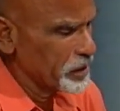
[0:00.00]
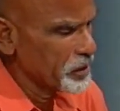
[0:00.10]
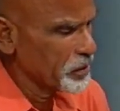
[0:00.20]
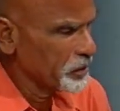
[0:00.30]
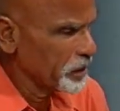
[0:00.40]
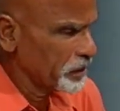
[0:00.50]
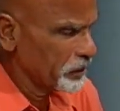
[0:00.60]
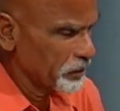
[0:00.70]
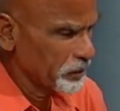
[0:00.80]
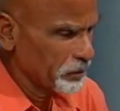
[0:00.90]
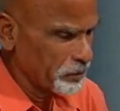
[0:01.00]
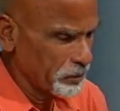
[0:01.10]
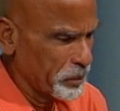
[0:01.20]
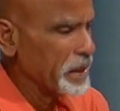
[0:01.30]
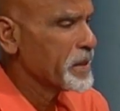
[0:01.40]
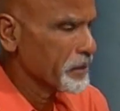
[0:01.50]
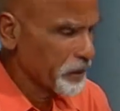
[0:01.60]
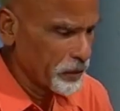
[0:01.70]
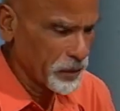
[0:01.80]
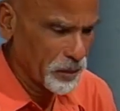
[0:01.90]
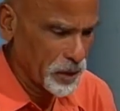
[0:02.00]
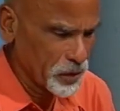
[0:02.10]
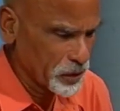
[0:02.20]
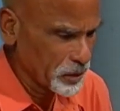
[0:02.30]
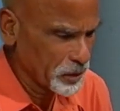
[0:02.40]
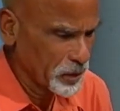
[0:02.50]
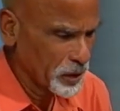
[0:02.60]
the determining piece of information,